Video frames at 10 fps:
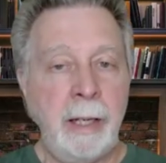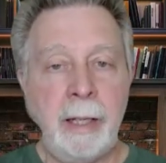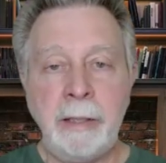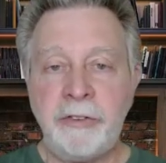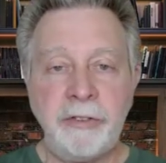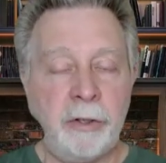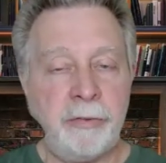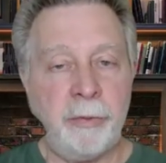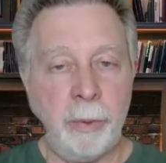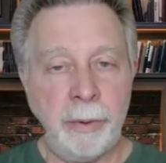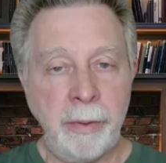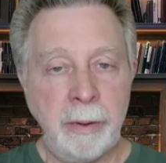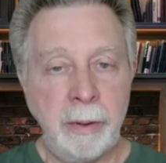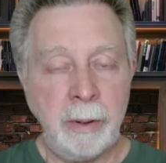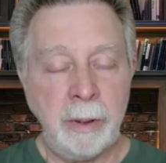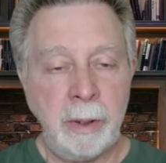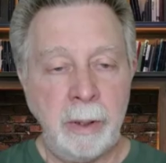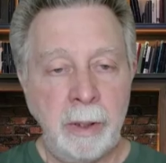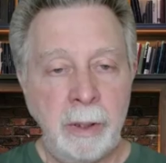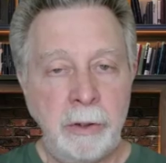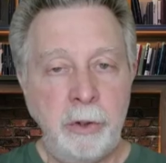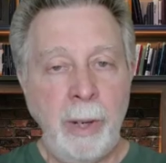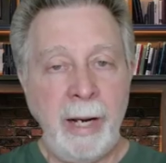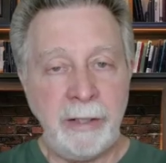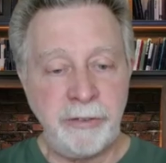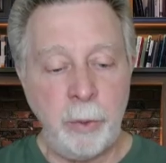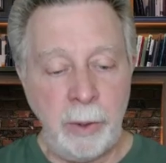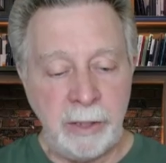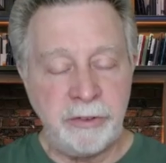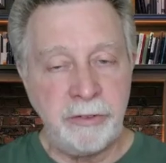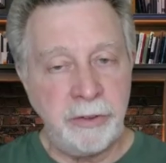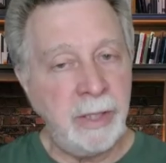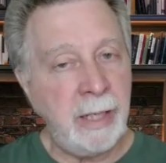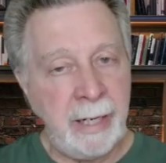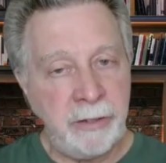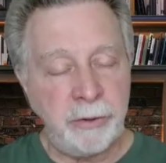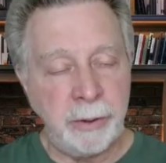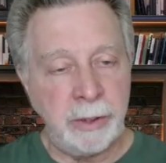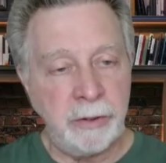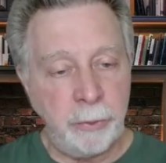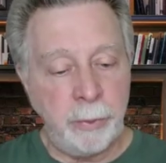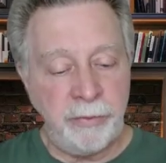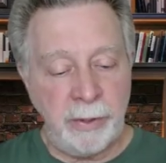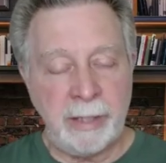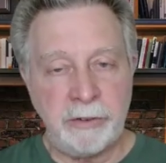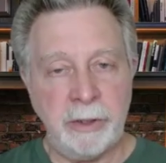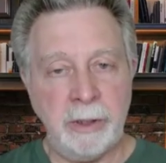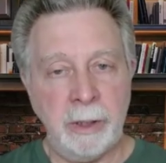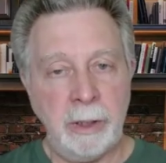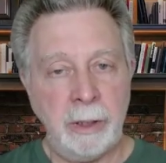And so forth. You ask questions and then answer it. It's a reflection.